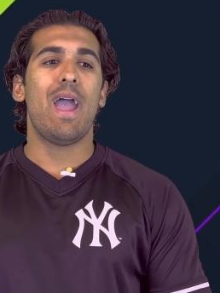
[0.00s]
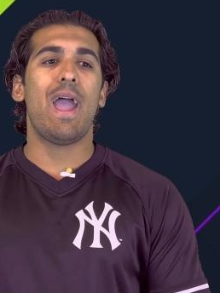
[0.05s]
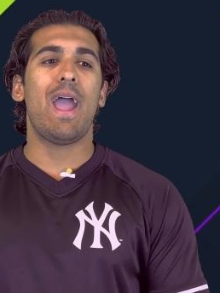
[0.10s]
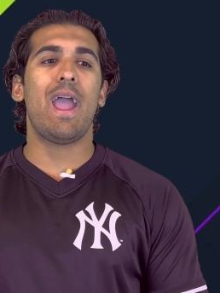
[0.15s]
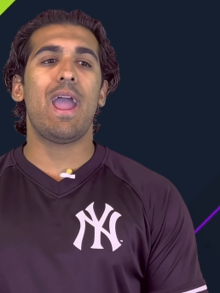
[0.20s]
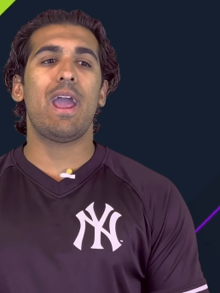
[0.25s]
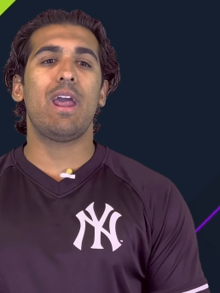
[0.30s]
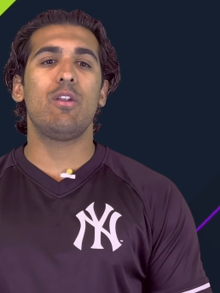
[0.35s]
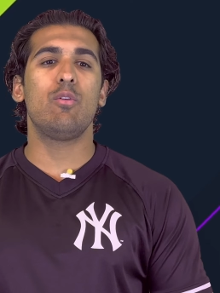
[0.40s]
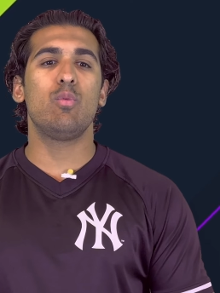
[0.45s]

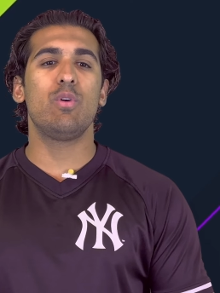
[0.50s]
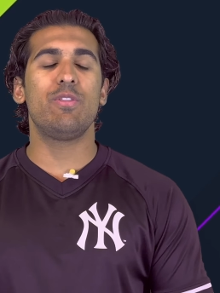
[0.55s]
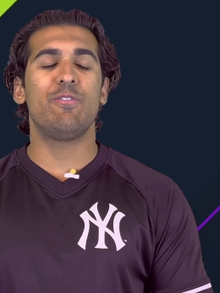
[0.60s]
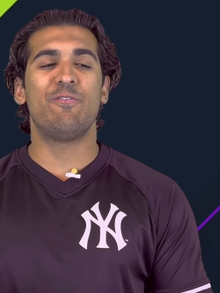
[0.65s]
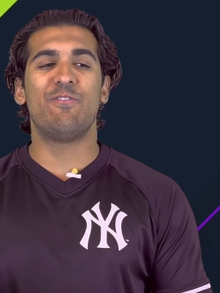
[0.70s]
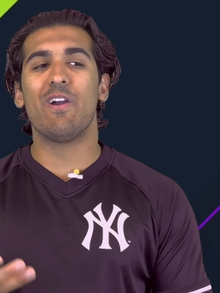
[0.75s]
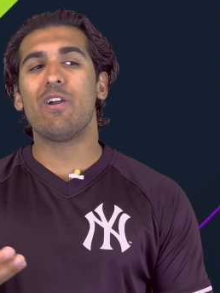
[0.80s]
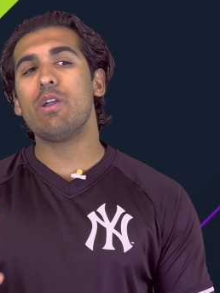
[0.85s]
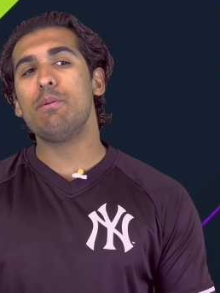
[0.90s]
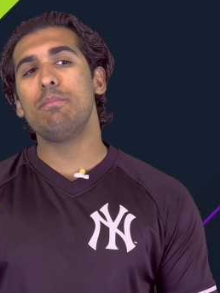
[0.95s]
and with
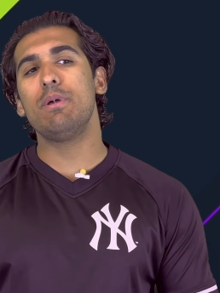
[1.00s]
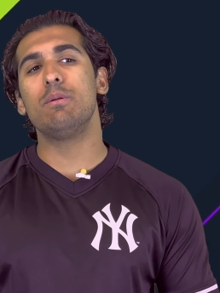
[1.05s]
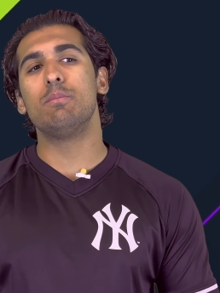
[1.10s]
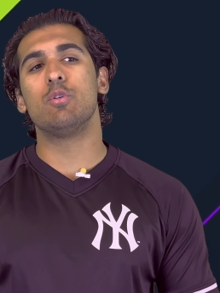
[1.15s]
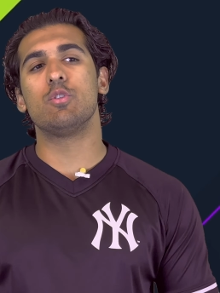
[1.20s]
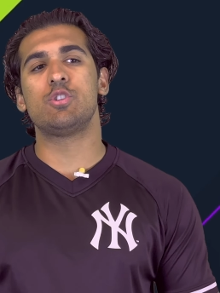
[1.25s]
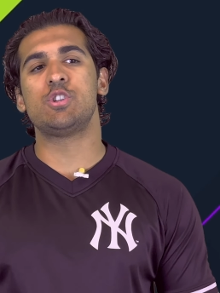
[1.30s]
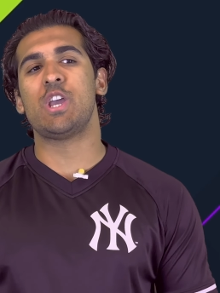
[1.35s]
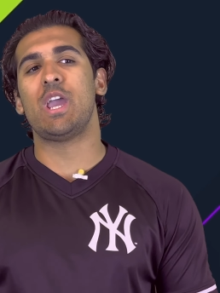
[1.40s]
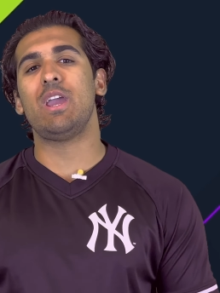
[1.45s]
very
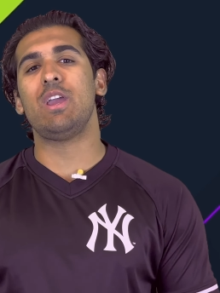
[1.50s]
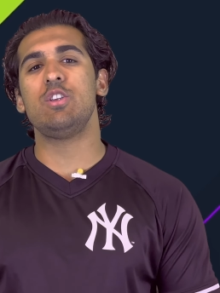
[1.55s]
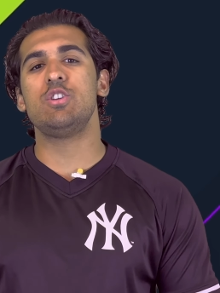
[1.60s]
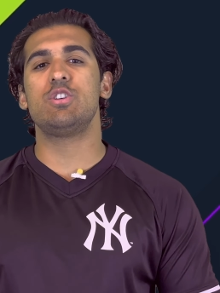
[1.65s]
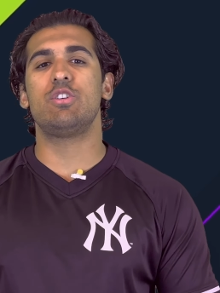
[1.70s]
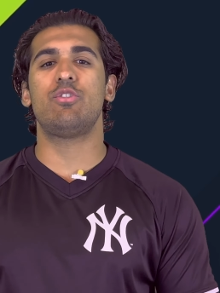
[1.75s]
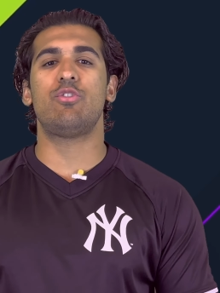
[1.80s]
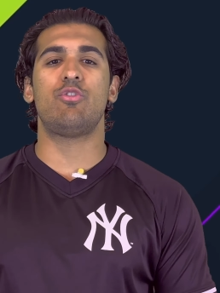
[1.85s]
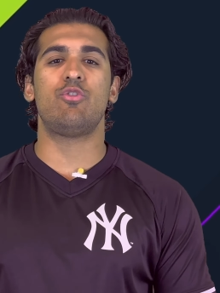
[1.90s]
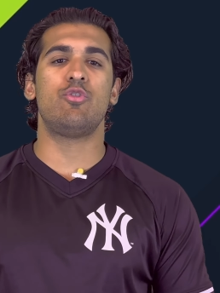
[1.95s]
minimal
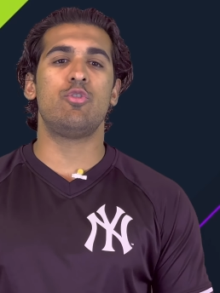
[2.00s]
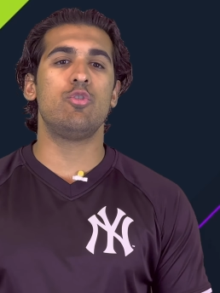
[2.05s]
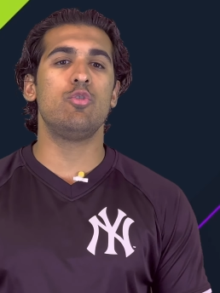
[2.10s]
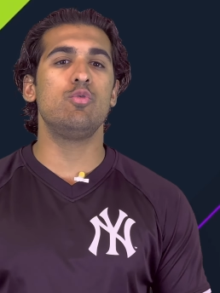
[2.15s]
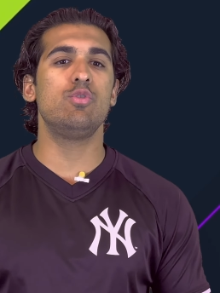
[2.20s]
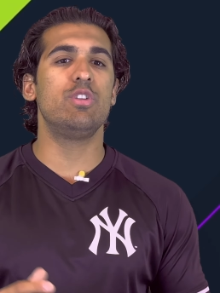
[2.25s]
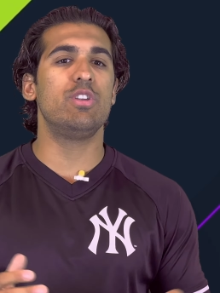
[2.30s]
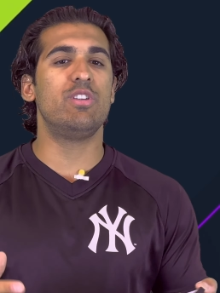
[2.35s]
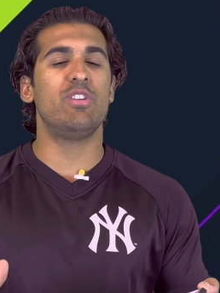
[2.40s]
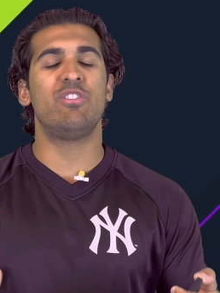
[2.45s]
changes
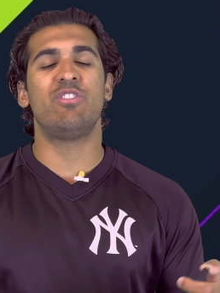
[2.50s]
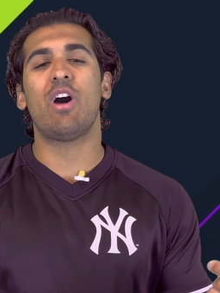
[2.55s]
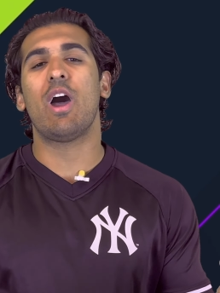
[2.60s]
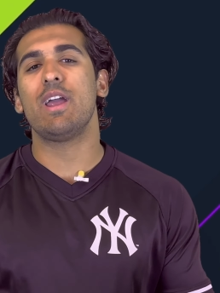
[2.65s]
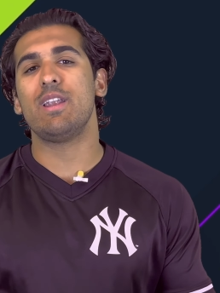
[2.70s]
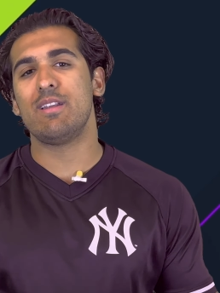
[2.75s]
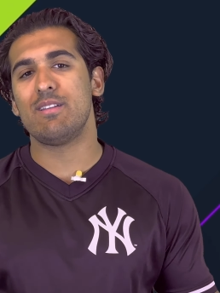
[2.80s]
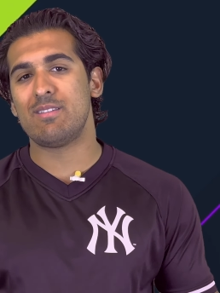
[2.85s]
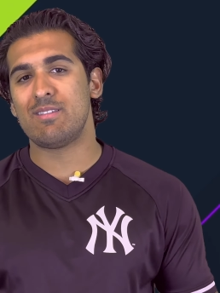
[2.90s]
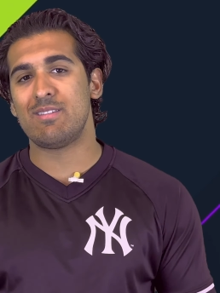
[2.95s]
to the
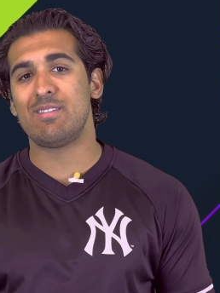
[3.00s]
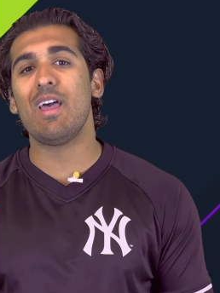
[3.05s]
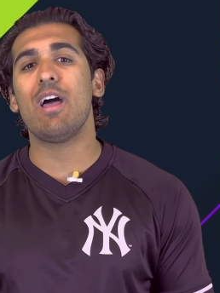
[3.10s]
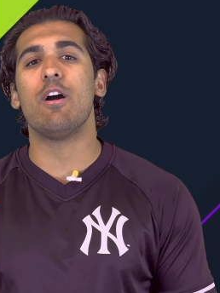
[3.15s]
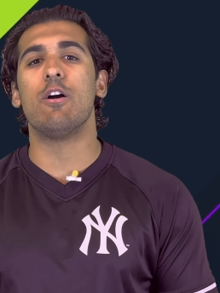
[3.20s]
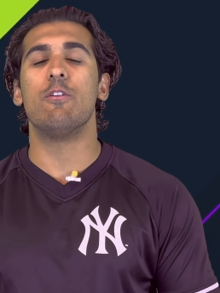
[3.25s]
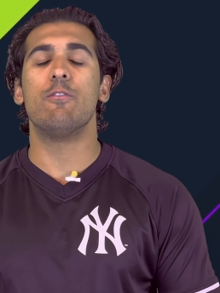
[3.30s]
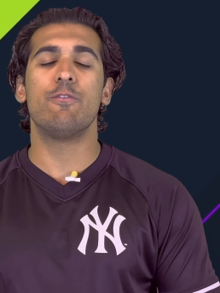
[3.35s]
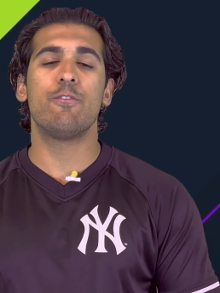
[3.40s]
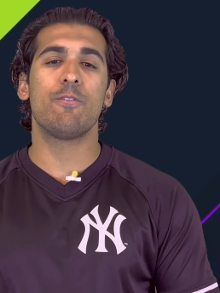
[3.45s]
design
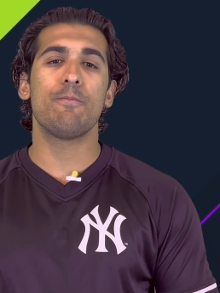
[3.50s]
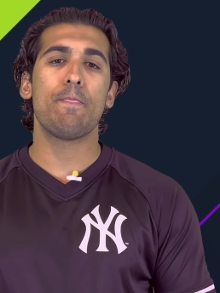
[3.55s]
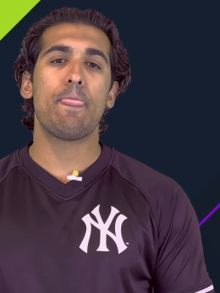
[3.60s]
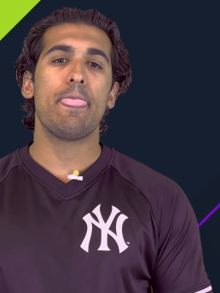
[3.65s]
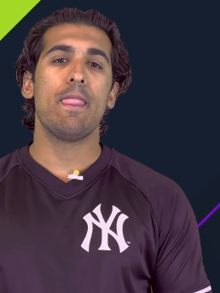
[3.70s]
itself.